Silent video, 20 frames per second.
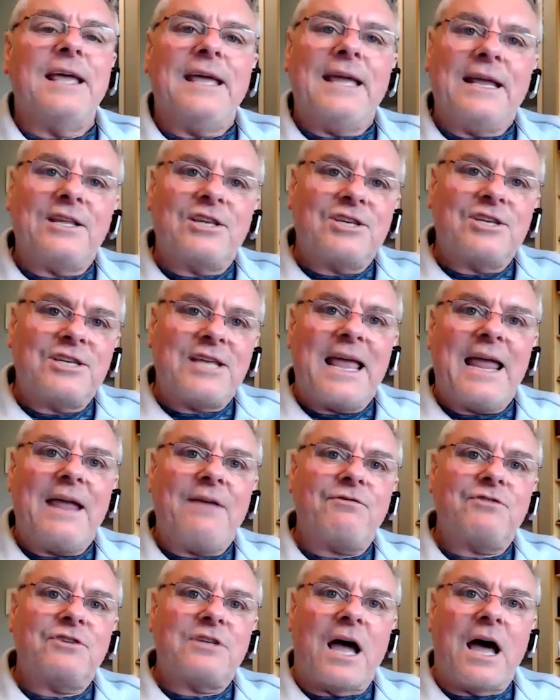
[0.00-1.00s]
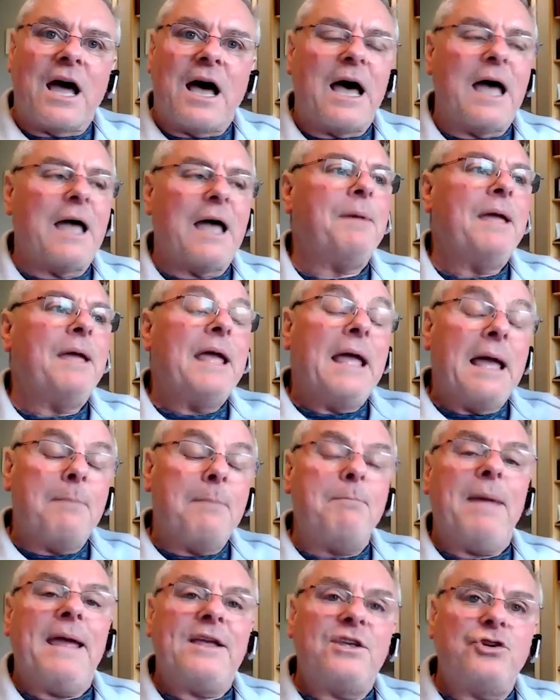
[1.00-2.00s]
It saves time
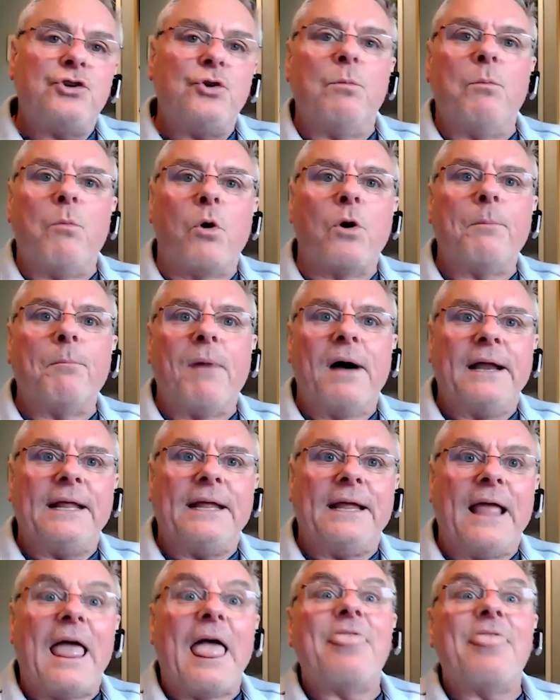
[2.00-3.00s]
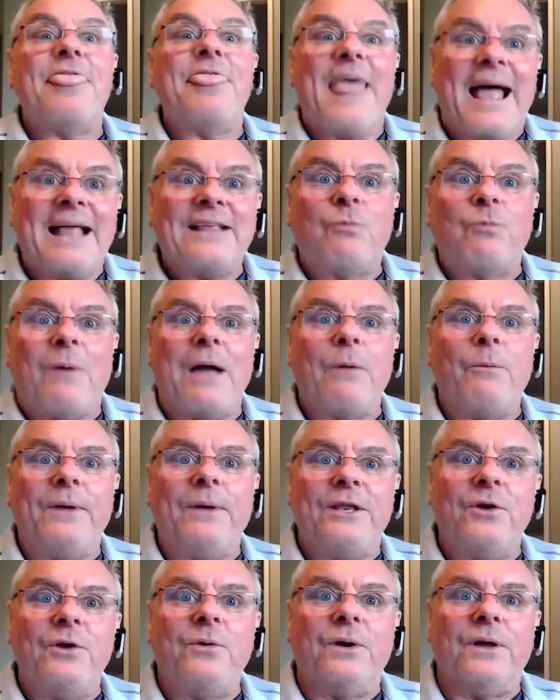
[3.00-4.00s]
and makes you more money. That's why
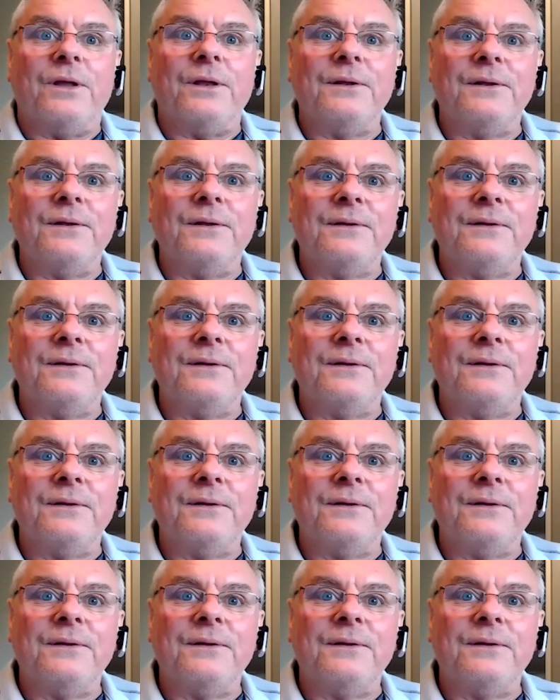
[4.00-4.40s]
we do it.